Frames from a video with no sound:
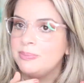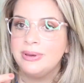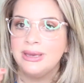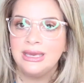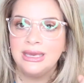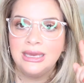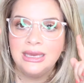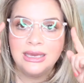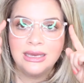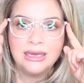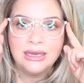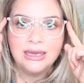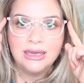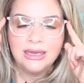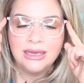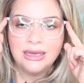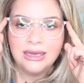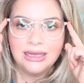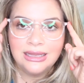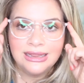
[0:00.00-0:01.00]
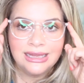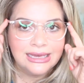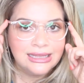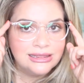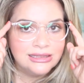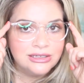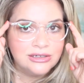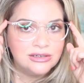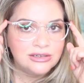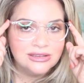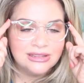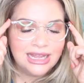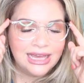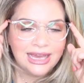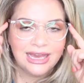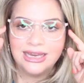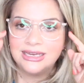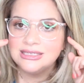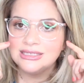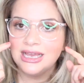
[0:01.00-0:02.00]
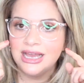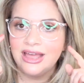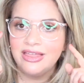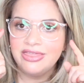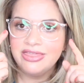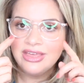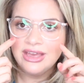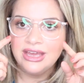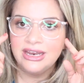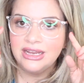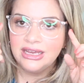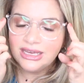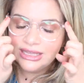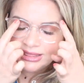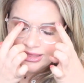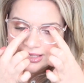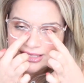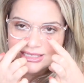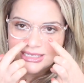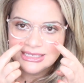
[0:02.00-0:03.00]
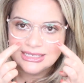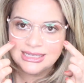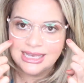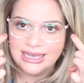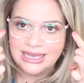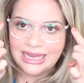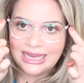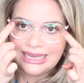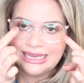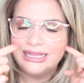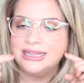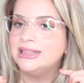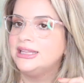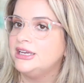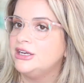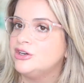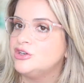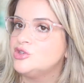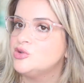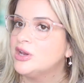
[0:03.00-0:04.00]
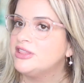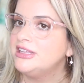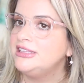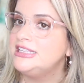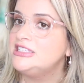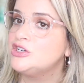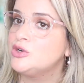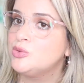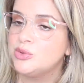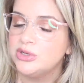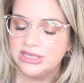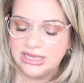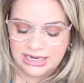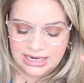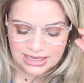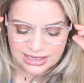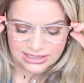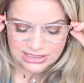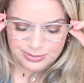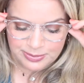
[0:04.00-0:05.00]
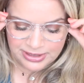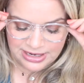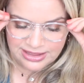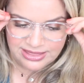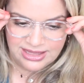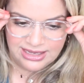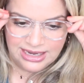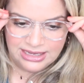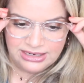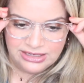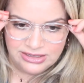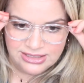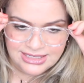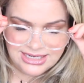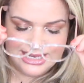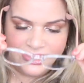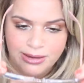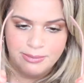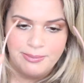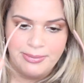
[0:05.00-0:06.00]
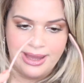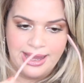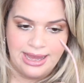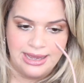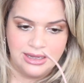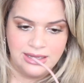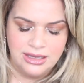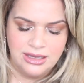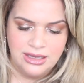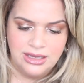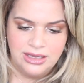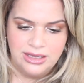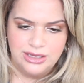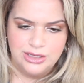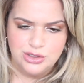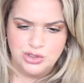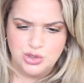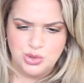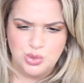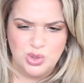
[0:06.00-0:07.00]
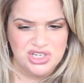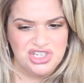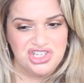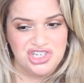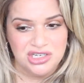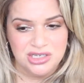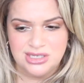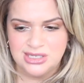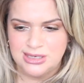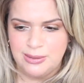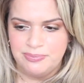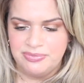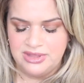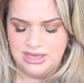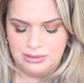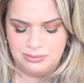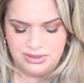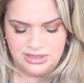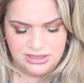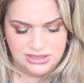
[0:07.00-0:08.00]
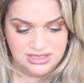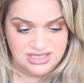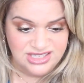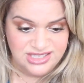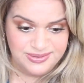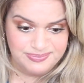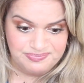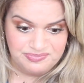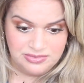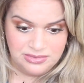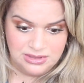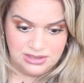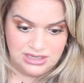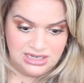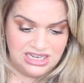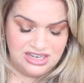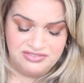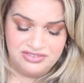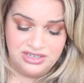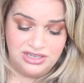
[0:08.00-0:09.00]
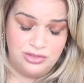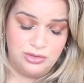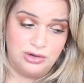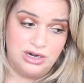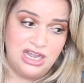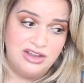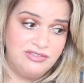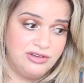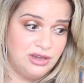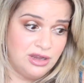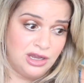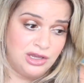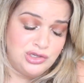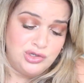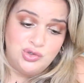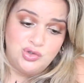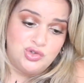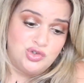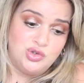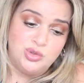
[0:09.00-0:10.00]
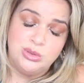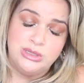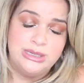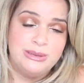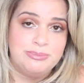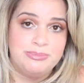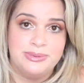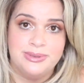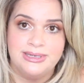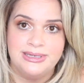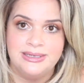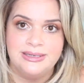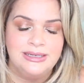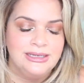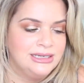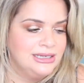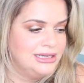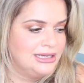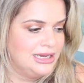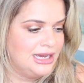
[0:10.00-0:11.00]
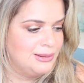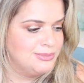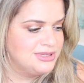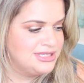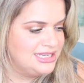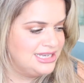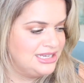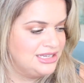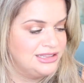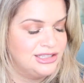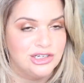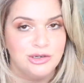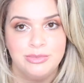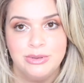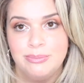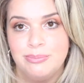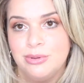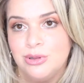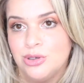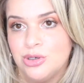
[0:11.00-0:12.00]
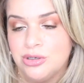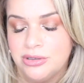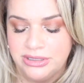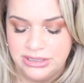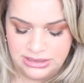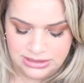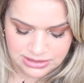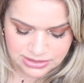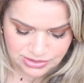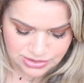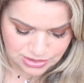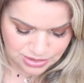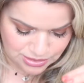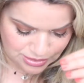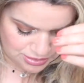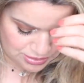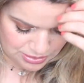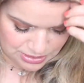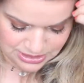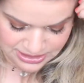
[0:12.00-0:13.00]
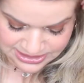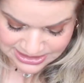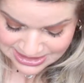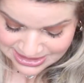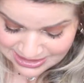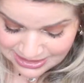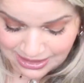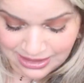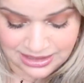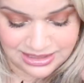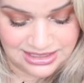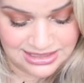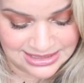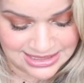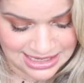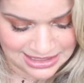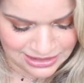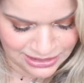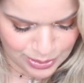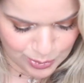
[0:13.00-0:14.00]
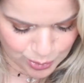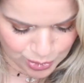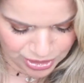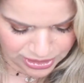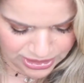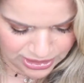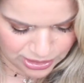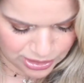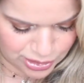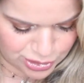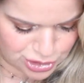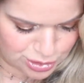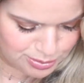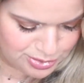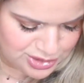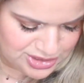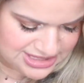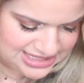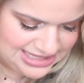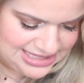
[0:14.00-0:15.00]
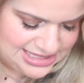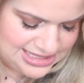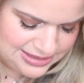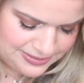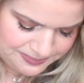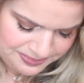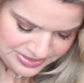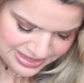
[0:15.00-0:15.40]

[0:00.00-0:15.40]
pink, like little legs. And then this is like clear. So I think these are really nice, but I think I need to take them back to adjust something because I have either haven't gotten used to it, but I'm seeing a little bit blurry, so it's not exactly working 100%.